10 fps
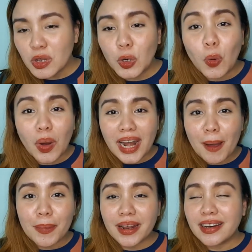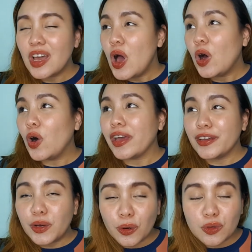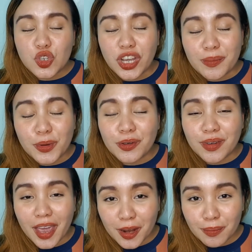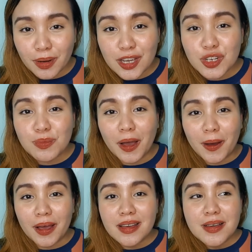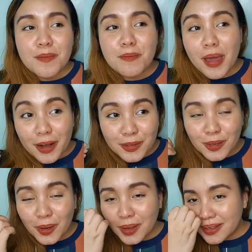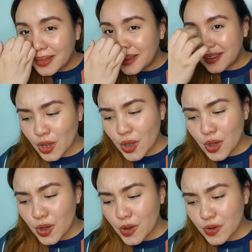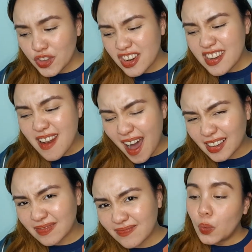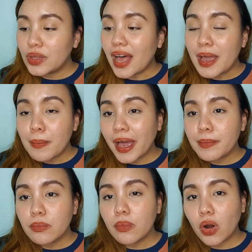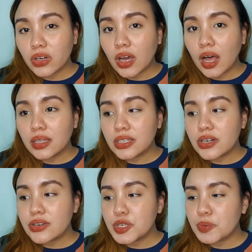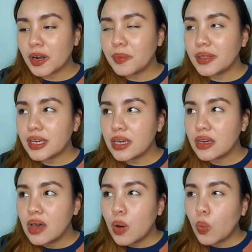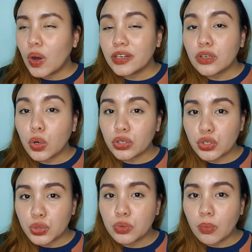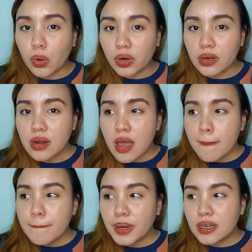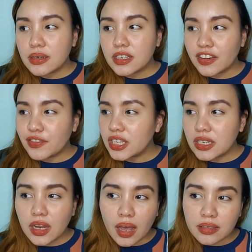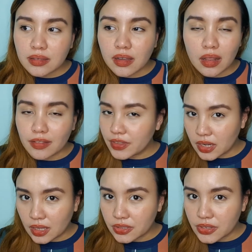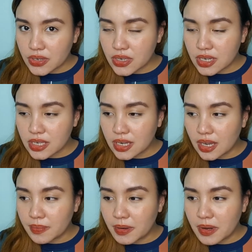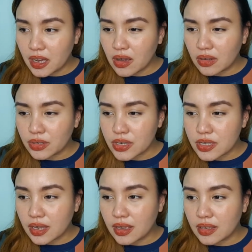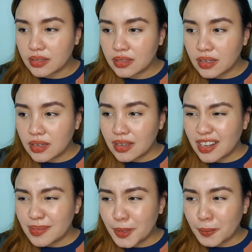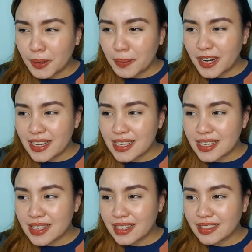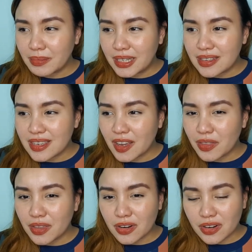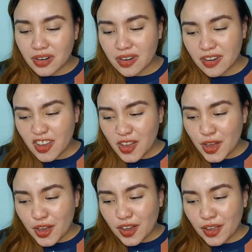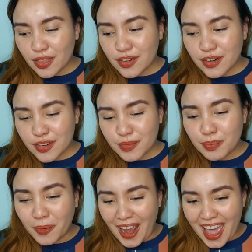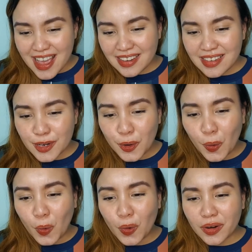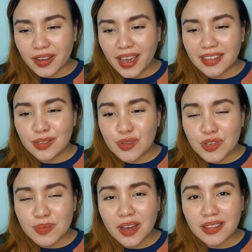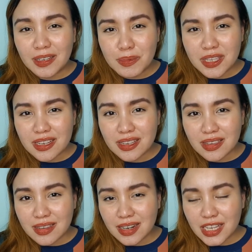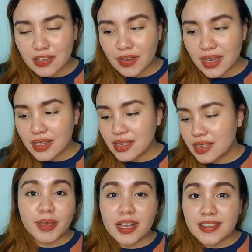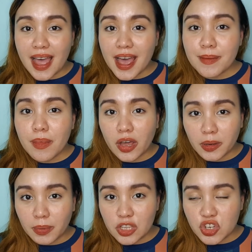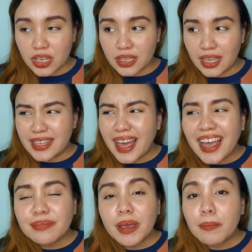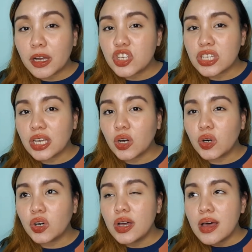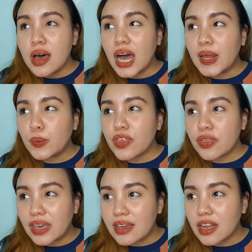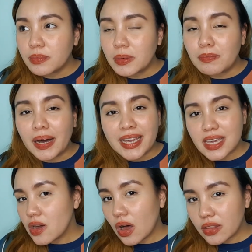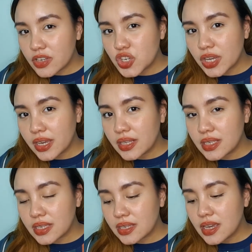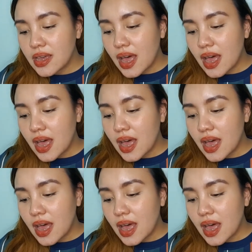Kung wala pa rin, okay, go check mo yung air blush, baka meron doon. So, yun lang. Will I buy more colors? Probably one or two more. But definitely not all of the colors. Kasi may mga colors na, alam mo yun, parehas lang naman sa other brand or kahit dun sa mga lipsticks ng Sunny's face. Because I'm on a budget. And kahit may budget ako, I don't think I'll be buying all the shades.